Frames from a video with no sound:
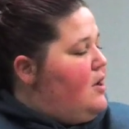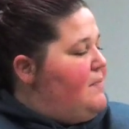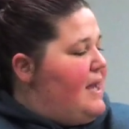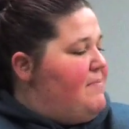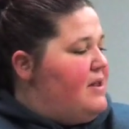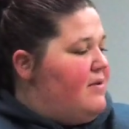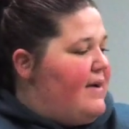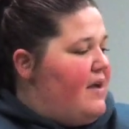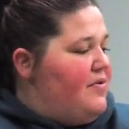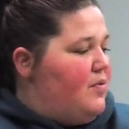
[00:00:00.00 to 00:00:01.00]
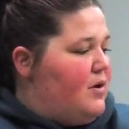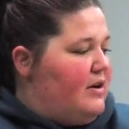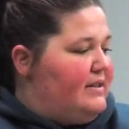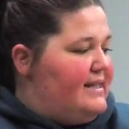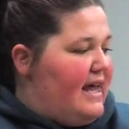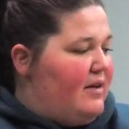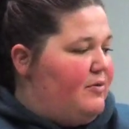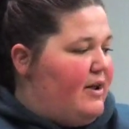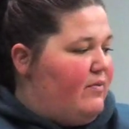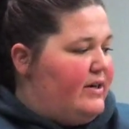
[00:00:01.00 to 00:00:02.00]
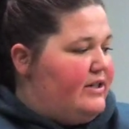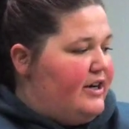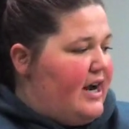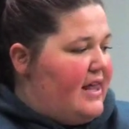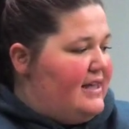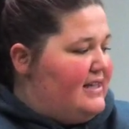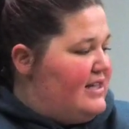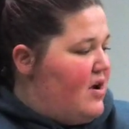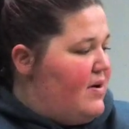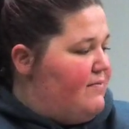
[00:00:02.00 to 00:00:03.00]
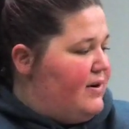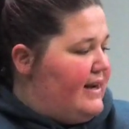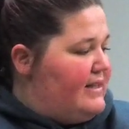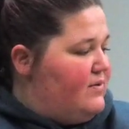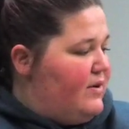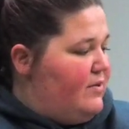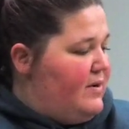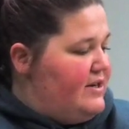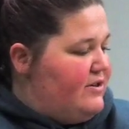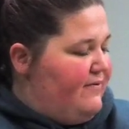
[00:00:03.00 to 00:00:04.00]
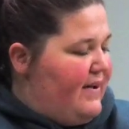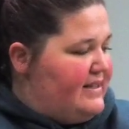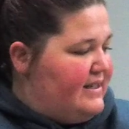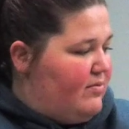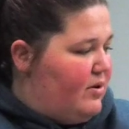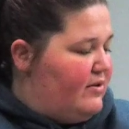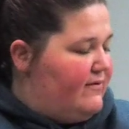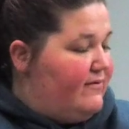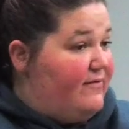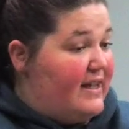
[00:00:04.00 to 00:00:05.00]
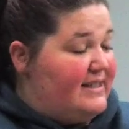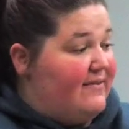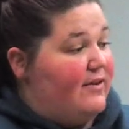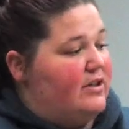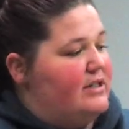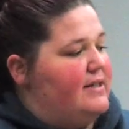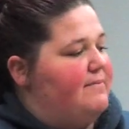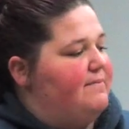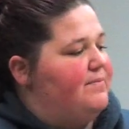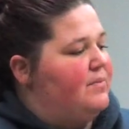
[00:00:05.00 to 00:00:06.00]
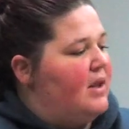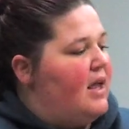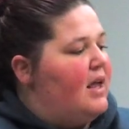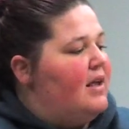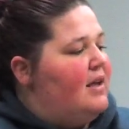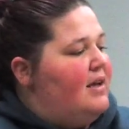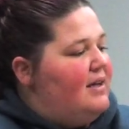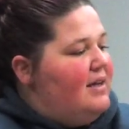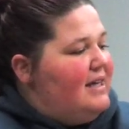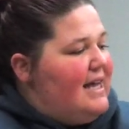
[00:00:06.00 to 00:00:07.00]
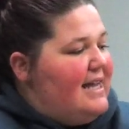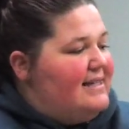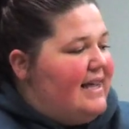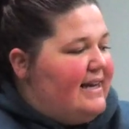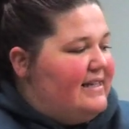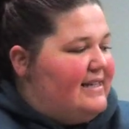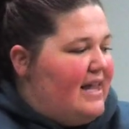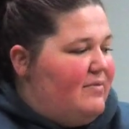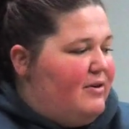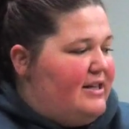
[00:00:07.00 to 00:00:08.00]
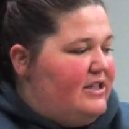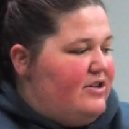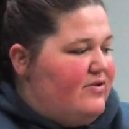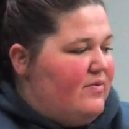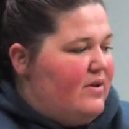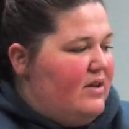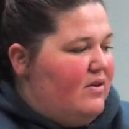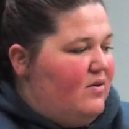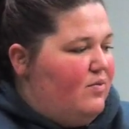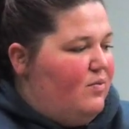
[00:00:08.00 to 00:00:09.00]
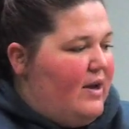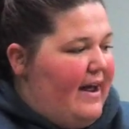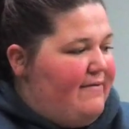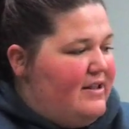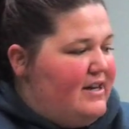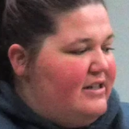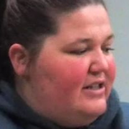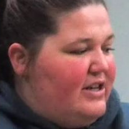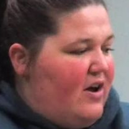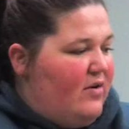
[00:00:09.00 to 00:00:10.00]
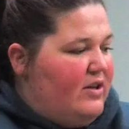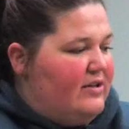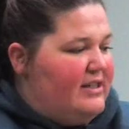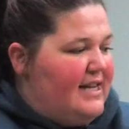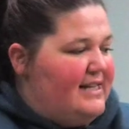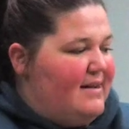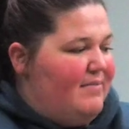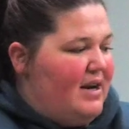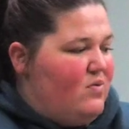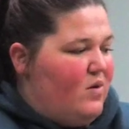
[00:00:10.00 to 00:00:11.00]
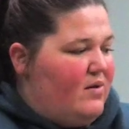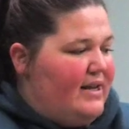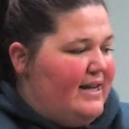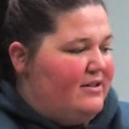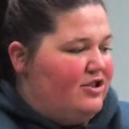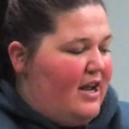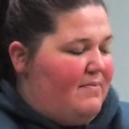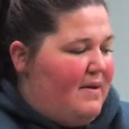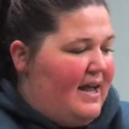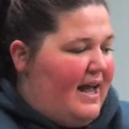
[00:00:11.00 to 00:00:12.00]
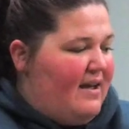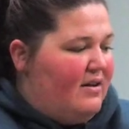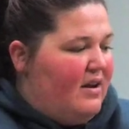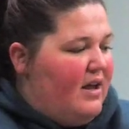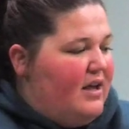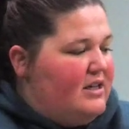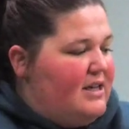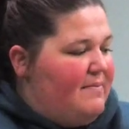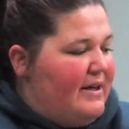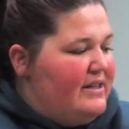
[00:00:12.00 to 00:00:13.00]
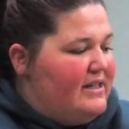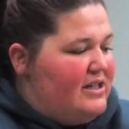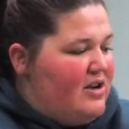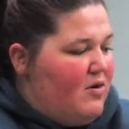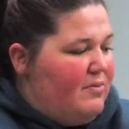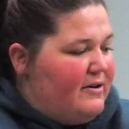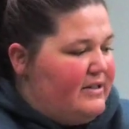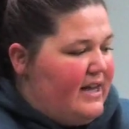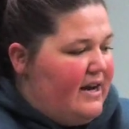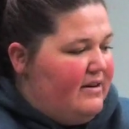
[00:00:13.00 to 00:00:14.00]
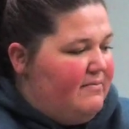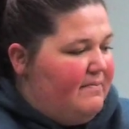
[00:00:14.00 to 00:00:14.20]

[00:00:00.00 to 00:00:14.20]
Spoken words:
People around the world celebrate winter and the snow it brings with winter festivals. Kids like to celebrate too. Whenever there's snow, you'll see somebody rolling and shaping it to build a snow person,